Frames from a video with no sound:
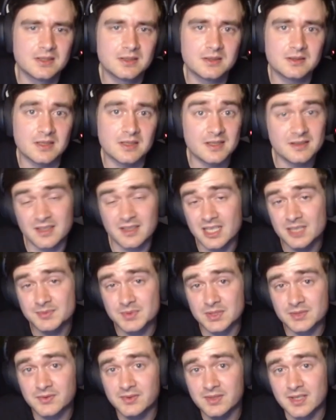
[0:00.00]
and he helps us
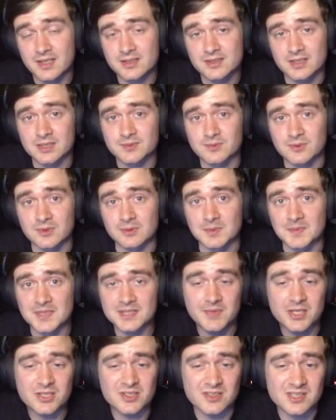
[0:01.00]
with the hand size problem. As
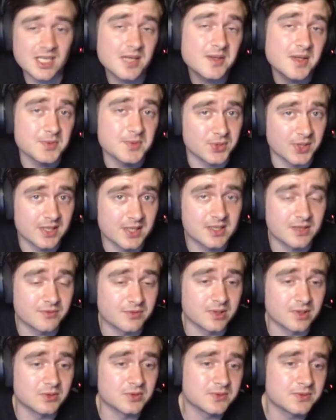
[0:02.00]
mentioned, sometimes you get something
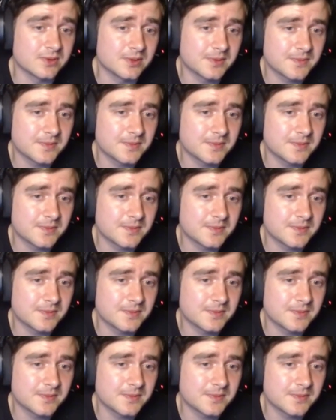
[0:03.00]
useful.